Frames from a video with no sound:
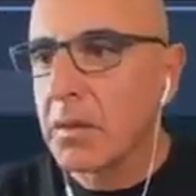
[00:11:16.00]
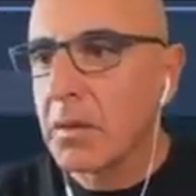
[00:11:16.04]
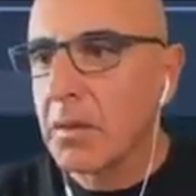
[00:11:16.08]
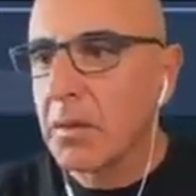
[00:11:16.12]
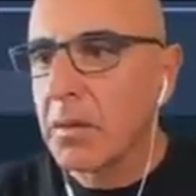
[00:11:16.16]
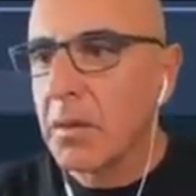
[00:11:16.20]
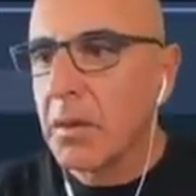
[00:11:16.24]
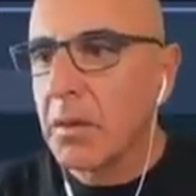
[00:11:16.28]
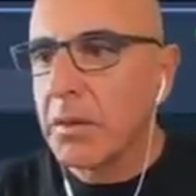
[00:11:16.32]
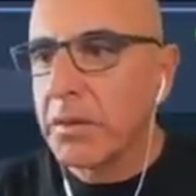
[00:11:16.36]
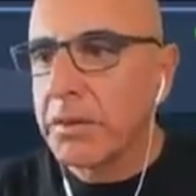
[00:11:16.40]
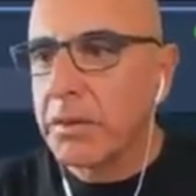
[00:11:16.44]

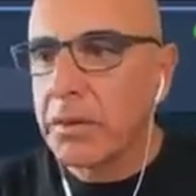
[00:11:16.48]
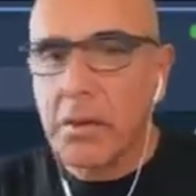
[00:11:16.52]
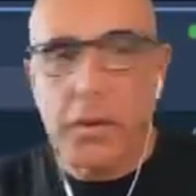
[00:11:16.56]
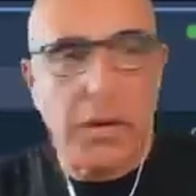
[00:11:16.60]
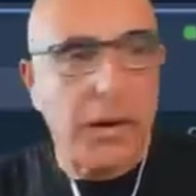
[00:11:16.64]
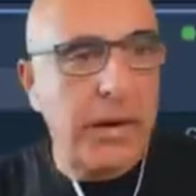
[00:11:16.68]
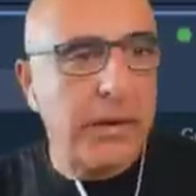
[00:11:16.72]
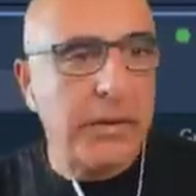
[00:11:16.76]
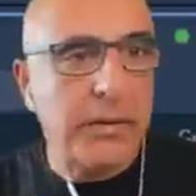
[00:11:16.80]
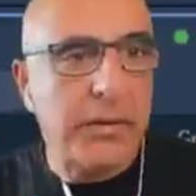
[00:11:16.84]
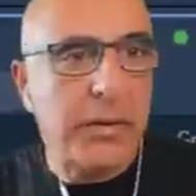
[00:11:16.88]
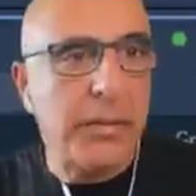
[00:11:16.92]
Where was
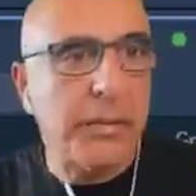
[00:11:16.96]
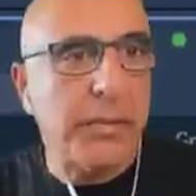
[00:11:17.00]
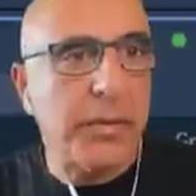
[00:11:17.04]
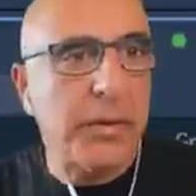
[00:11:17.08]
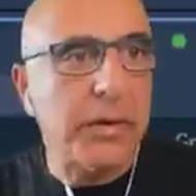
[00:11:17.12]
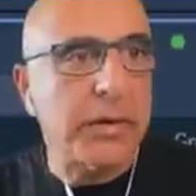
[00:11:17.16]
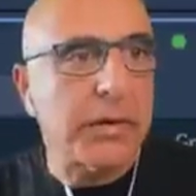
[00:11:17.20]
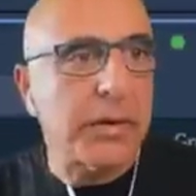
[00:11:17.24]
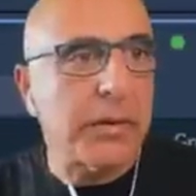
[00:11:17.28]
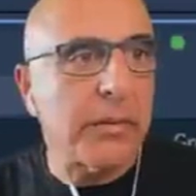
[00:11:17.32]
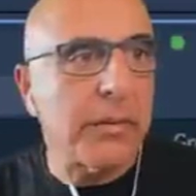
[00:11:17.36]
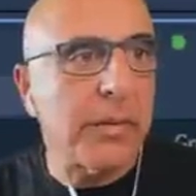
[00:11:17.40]
your entry
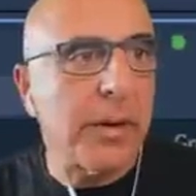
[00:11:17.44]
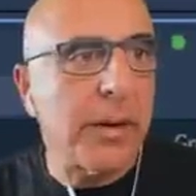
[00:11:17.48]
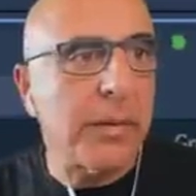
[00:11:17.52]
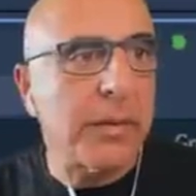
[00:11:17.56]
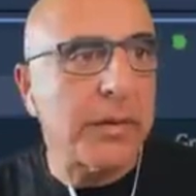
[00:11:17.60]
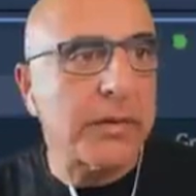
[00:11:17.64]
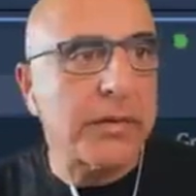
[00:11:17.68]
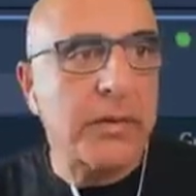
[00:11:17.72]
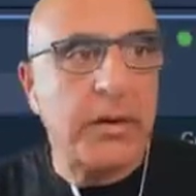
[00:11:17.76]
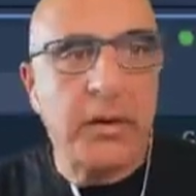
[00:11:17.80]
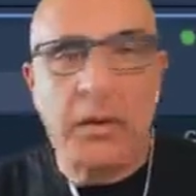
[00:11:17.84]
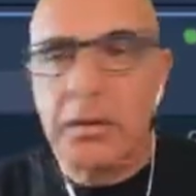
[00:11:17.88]
point in Baba,
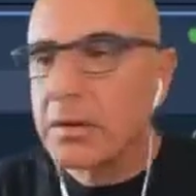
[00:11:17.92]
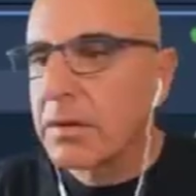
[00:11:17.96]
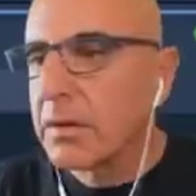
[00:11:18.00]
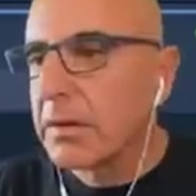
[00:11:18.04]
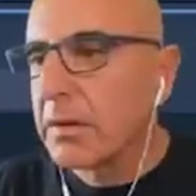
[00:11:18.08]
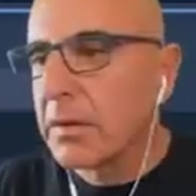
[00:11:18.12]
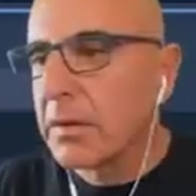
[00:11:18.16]
Scott?